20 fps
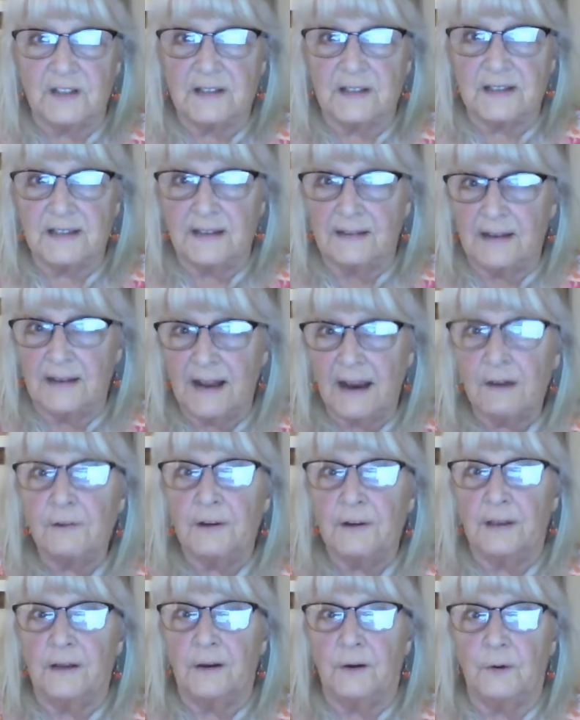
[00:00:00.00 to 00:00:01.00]

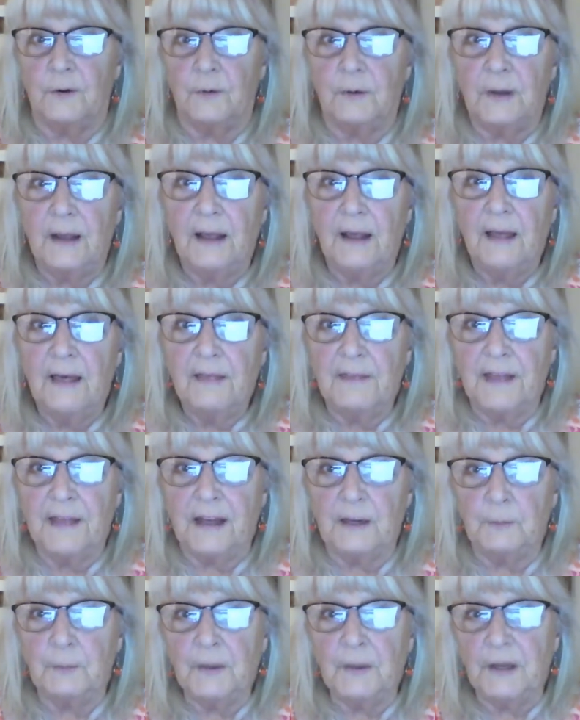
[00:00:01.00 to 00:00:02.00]
scenario that
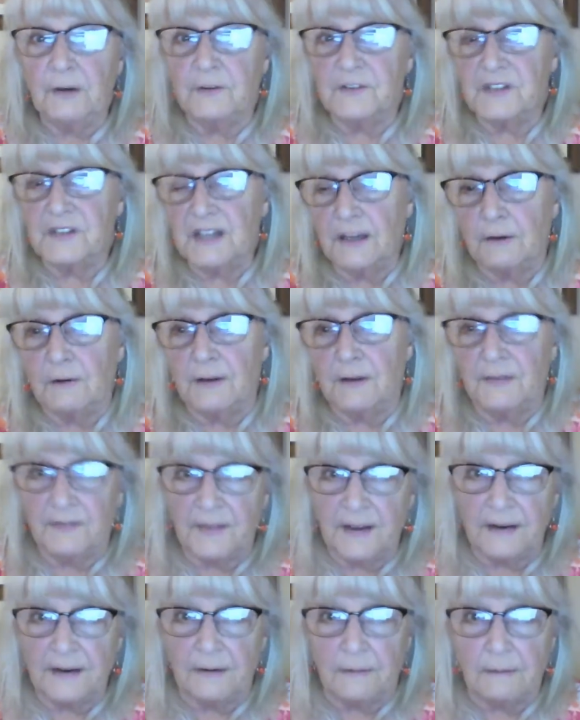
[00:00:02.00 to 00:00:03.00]
appears here and
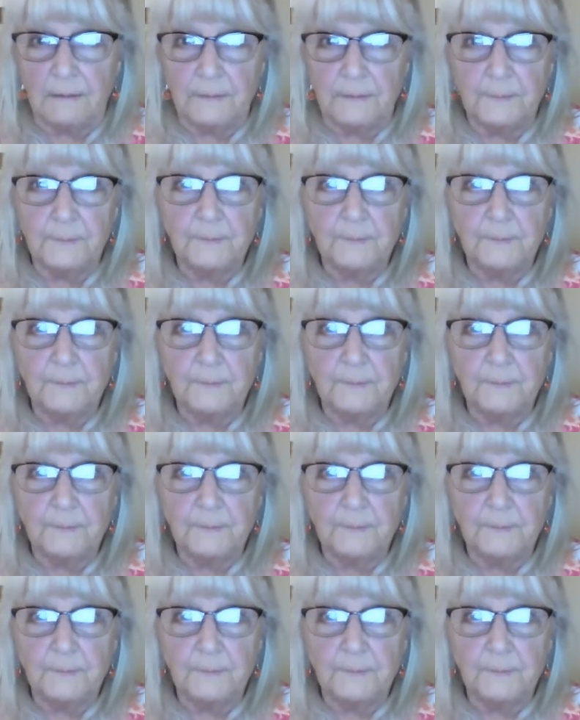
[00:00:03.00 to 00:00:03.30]
there.